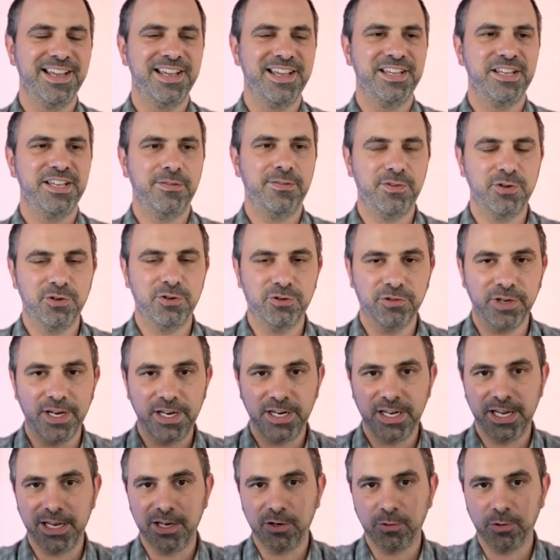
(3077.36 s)
If you create
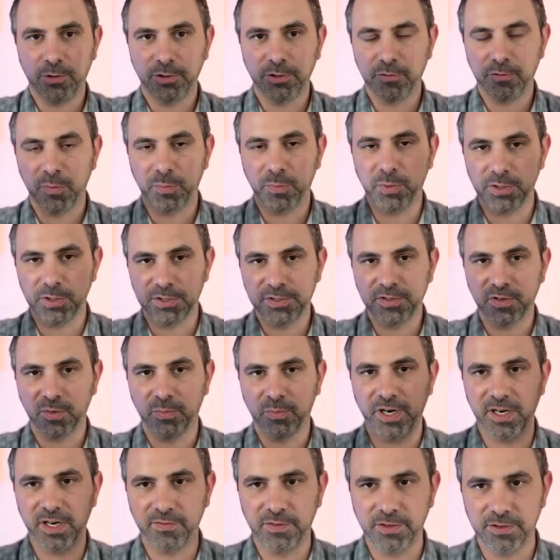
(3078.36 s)
a quote unquote personal
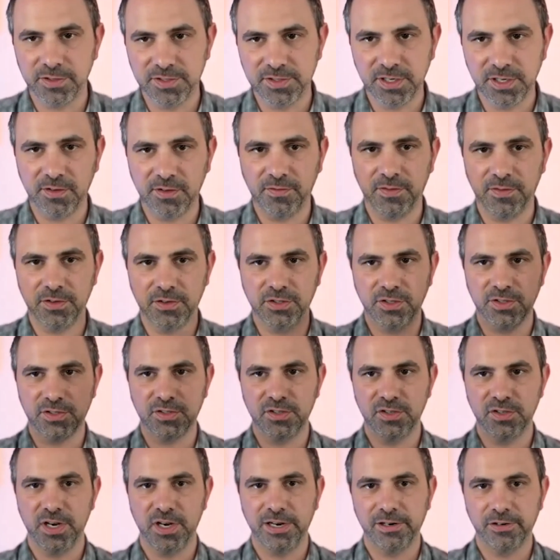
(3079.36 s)
brand for yourself, it just
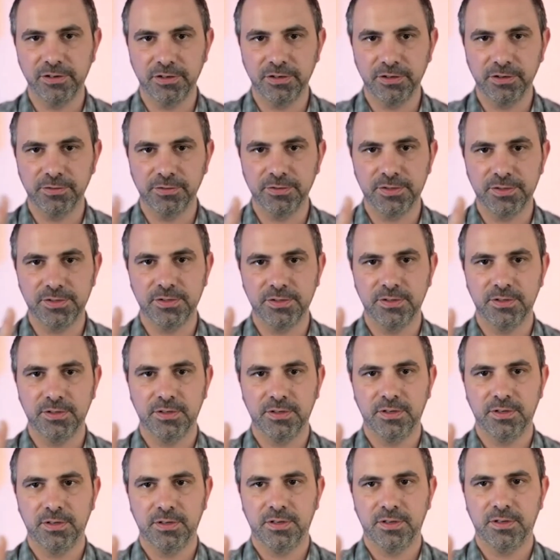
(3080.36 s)
narrows
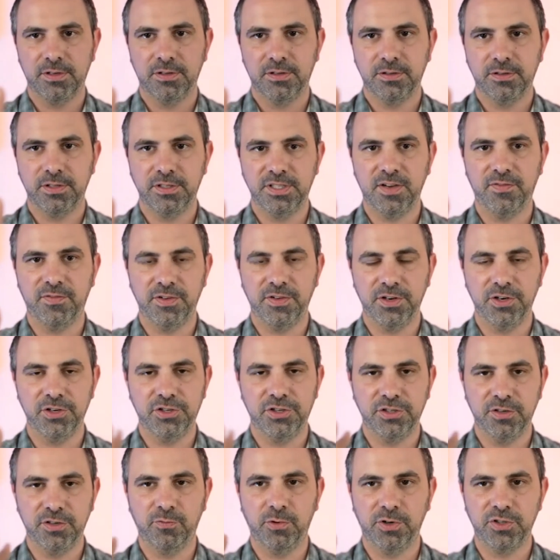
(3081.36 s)
the
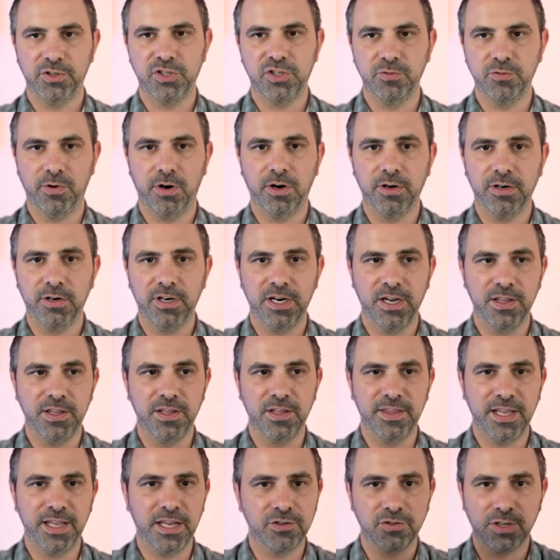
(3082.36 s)
definition of what you are. And
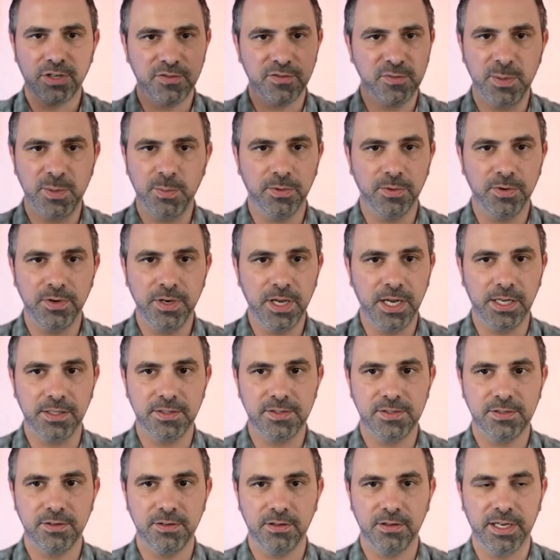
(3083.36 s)
then that drives people
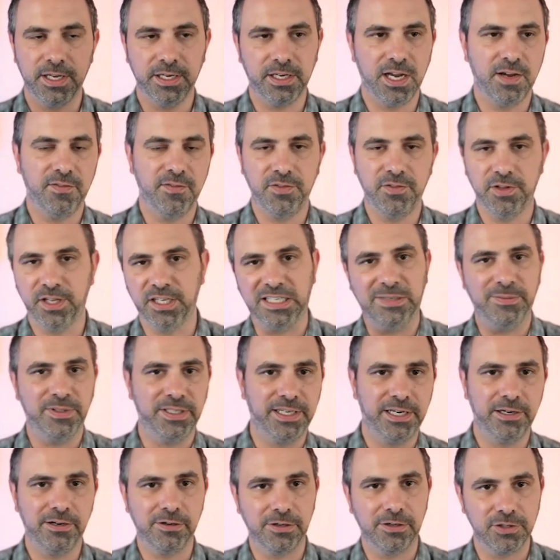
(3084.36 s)
nuts. They're like, I feel like I'm a
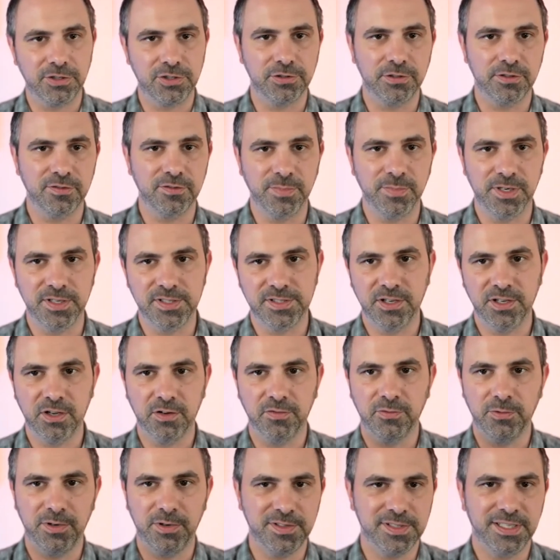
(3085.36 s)
caricature of
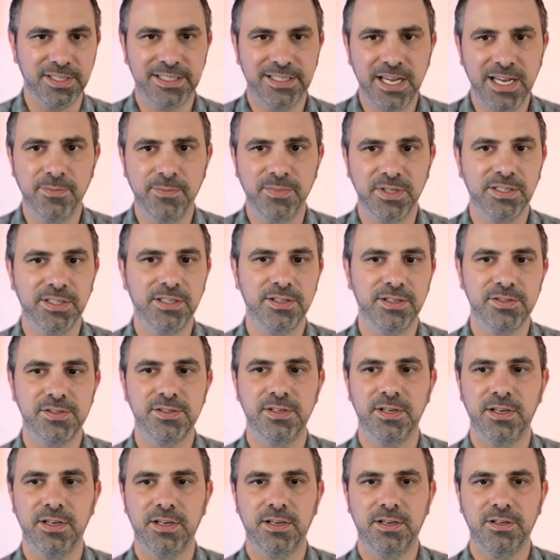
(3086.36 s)
myself. He's like, yeah, because
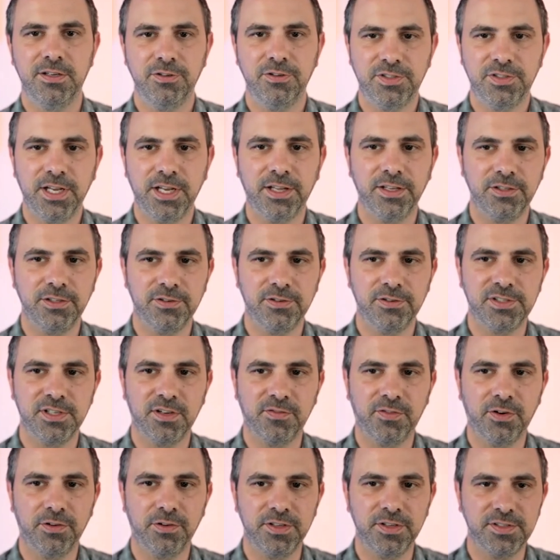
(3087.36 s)
you're telling
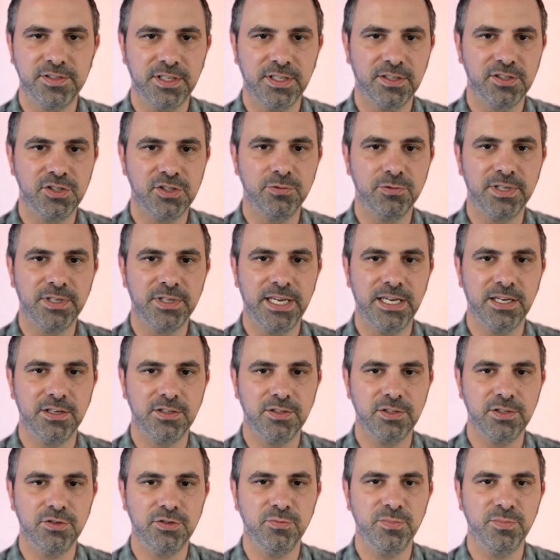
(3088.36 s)
yourself all these things you can't
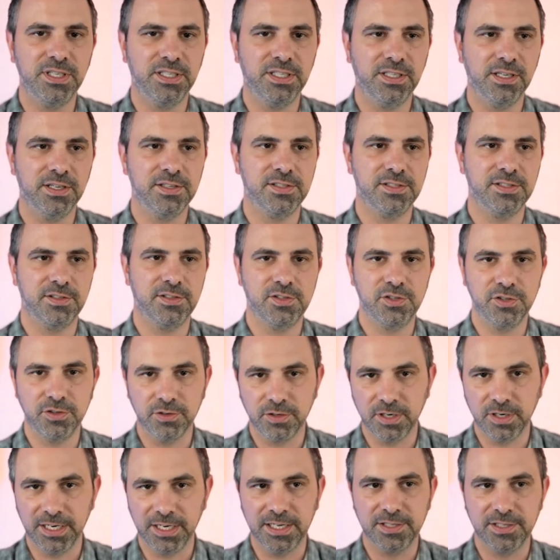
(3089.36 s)
do because it's
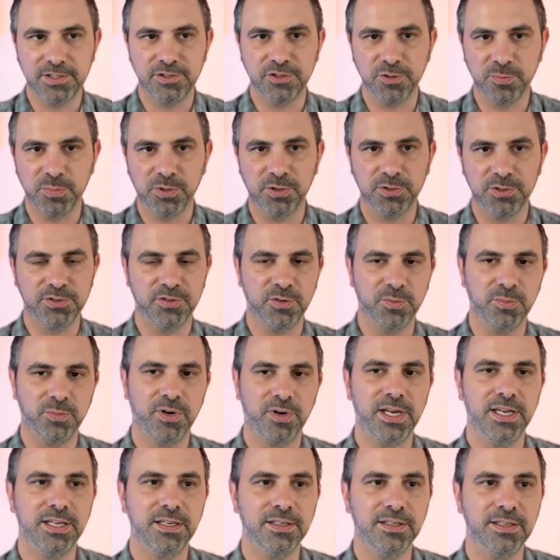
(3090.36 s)
against your personal
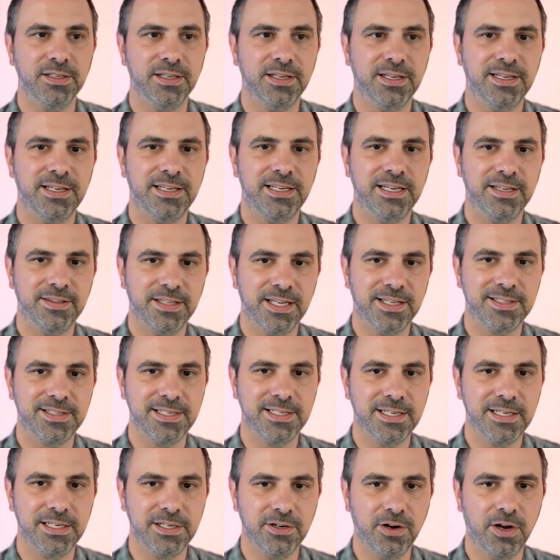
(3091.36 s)
brand. And that's
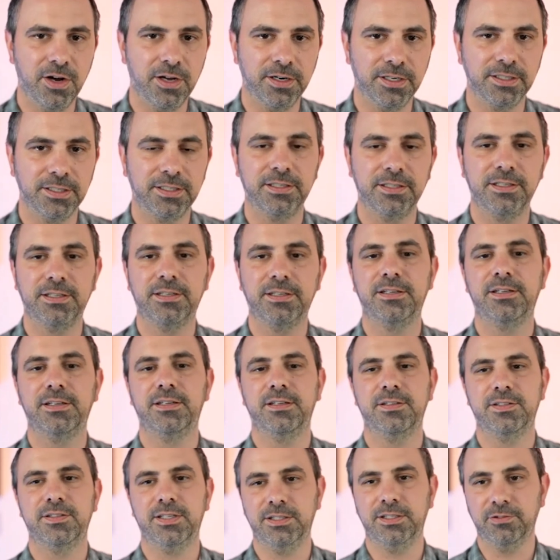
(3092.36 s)
idiotic.
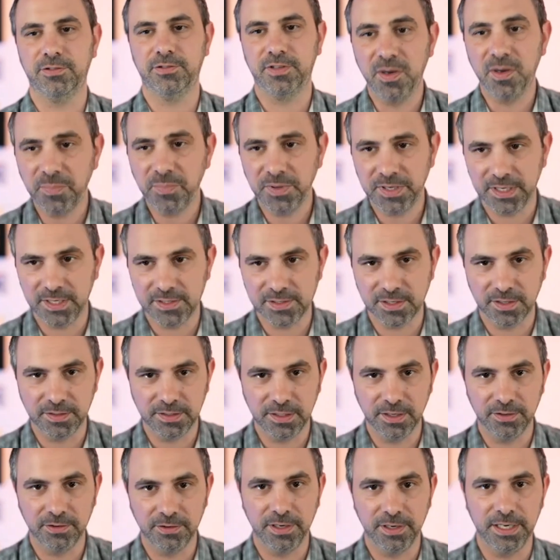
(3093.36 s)
It's like, now companies, on
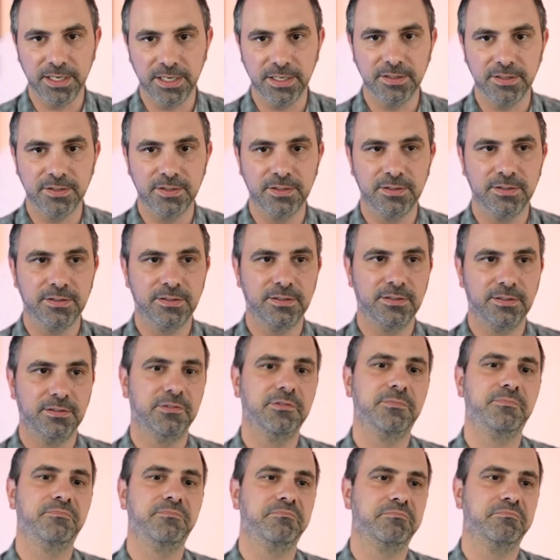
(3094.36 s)
the other hand,
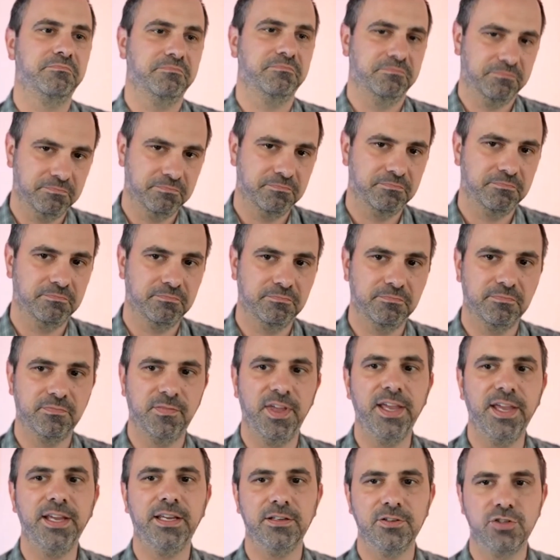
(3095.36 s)

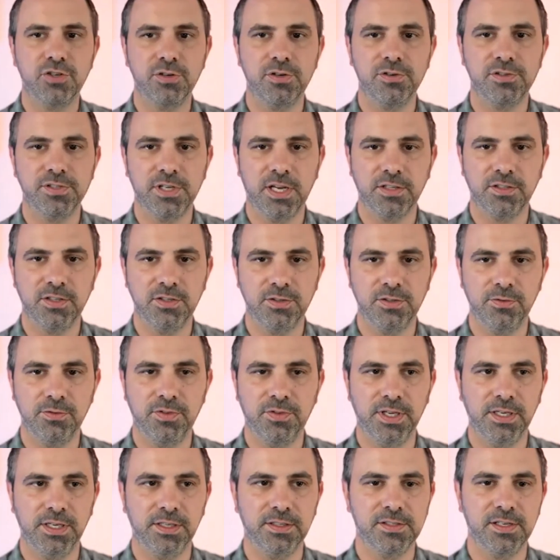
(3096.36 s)
they can choose not to do
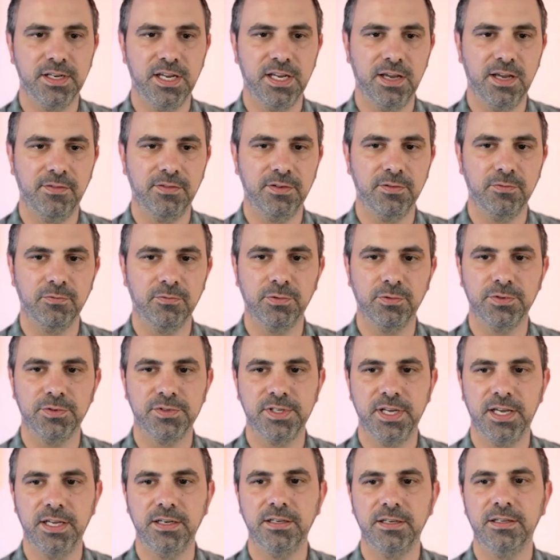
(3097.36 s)
things and have a rule
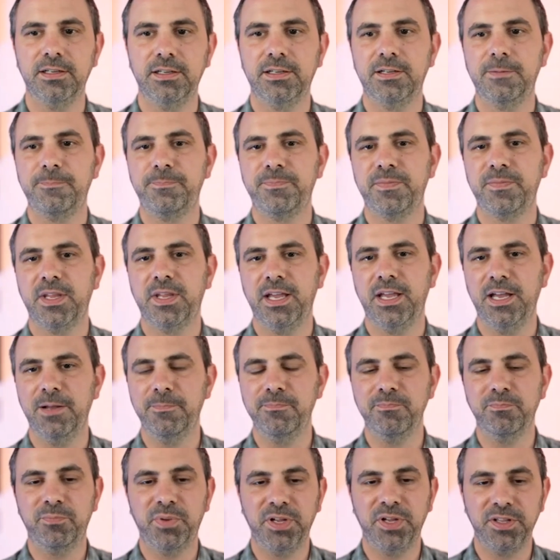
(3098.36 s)
set.
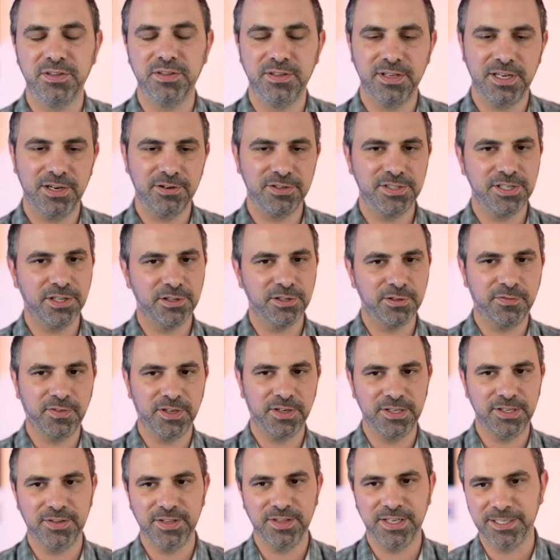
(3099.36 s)
But here's the other
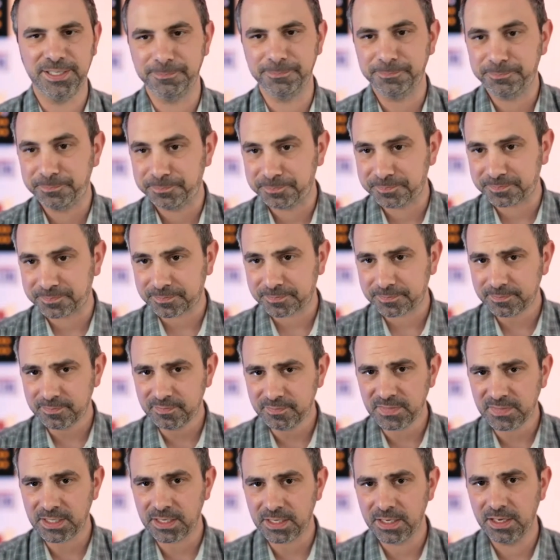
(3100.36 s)
funny thing.
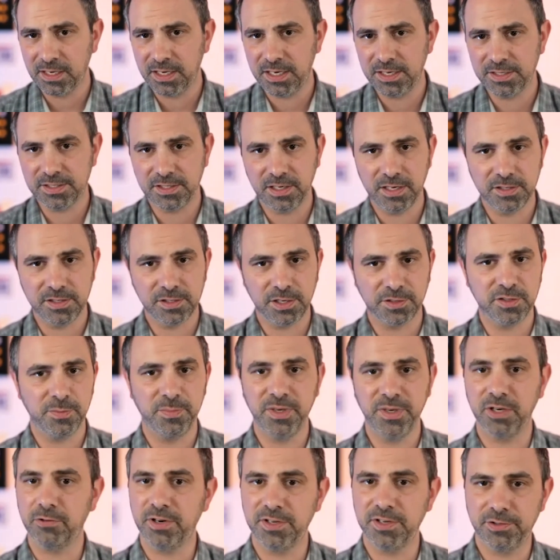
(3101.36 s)
He's also a
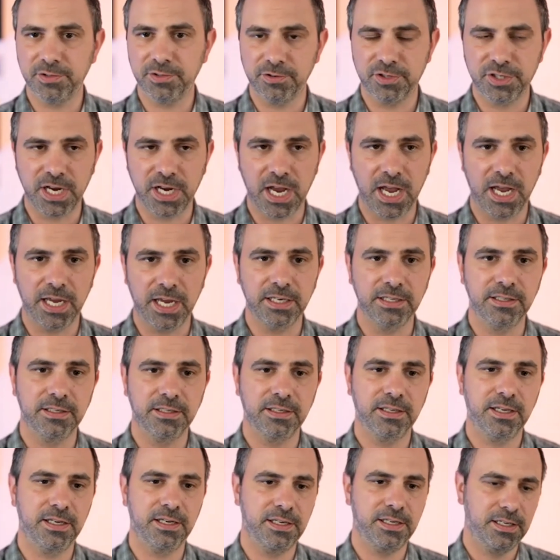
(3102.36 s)
big research guy,
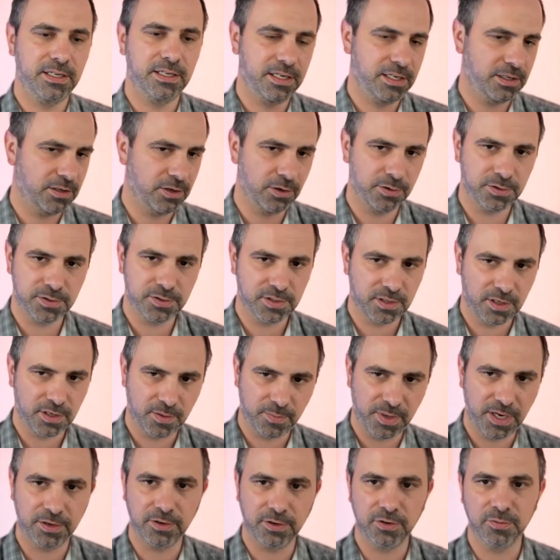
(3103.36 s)
and he knows
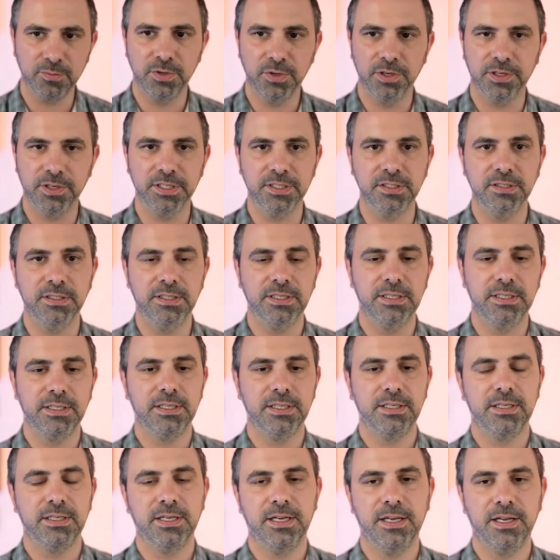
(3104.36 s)
about home building.
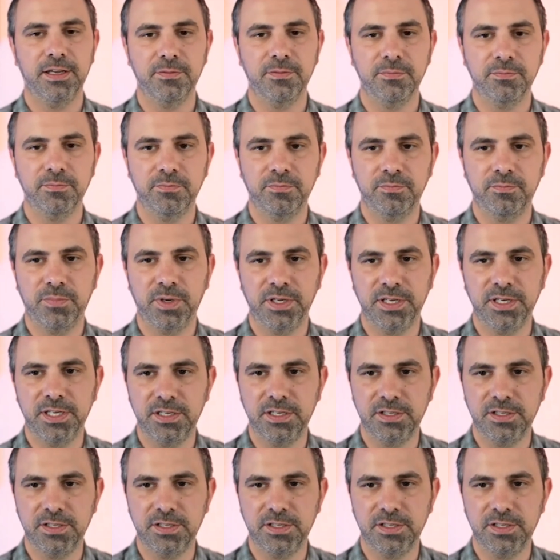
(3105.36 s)
But